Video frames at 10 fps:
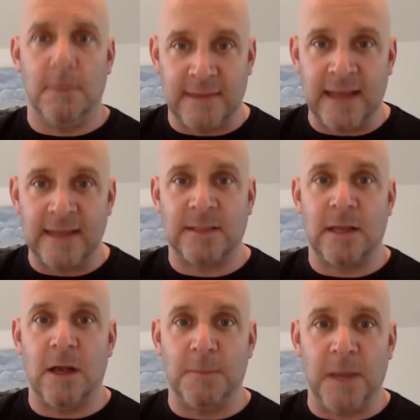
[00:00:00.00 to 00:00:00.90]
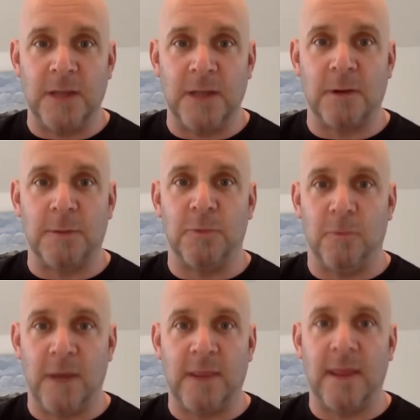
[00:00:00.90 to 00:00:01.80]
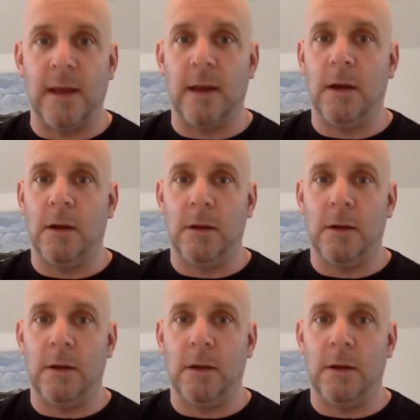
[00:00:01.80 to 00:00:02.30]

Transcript: That's my script right there.